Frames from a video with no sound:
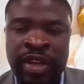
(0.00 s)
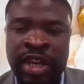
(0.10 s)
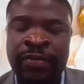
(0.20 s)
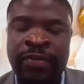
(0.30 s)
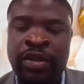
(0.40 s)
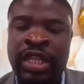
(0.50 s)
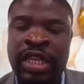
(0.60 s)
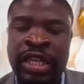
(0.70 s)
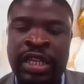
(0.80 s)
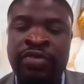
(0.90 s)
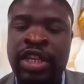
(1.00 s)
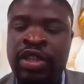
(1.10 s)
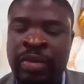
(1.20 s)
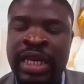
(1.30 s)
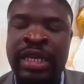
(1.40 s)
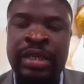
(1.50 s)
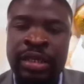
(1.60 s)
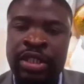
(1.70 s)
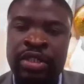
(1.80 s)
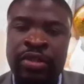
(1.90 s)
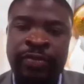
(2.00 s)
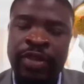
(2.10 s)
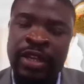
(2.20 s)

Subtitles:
really to make a decision for